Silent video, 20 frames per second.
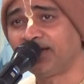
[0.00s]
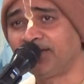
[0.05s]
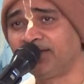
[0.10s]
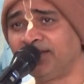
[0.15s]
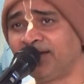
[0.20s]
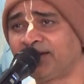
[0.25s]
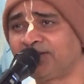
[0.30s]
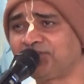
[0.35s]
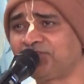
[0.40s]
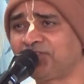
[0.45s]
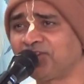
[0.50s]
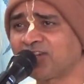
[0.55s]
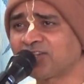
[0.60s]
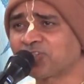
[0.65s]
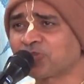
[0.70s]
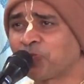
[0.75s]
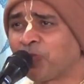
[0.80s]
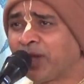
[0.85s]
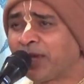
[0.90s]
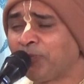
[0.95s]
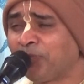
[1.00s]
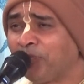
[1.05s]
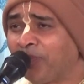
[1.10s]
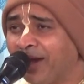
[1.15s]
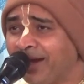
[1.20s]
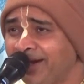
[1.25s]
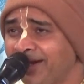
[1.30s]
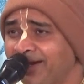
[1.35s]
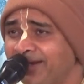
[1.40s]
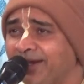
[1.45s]
that just by
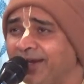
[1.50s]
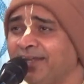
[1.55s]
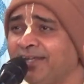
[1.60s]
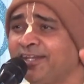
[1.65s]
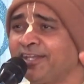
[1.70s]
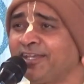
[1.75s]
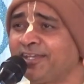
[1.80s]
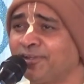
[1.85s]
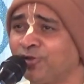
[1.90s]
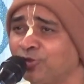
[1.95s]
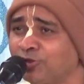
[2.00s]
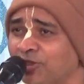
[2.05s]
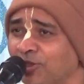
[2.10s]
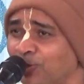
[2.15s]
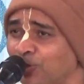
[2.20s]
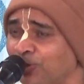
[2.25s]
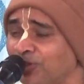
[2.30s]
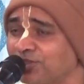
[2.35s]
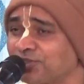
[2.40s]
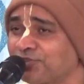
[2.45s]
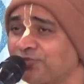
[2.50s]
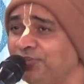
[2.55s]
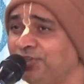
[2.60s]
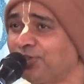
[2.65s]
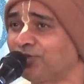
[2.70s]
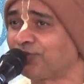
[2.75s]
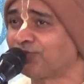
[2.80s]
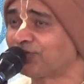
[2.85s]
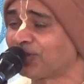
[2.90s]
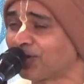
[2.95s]
meditating on the lotus
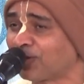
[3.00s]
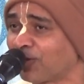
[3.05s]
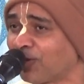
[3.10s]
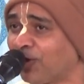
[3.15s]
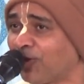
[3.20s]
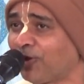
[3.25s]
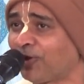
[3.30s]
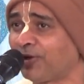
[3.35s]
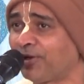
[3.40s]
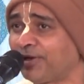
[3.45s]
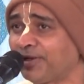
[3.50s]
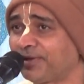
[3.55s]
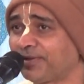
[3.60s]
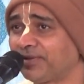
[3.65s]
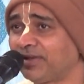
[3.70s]
feet of the Lord,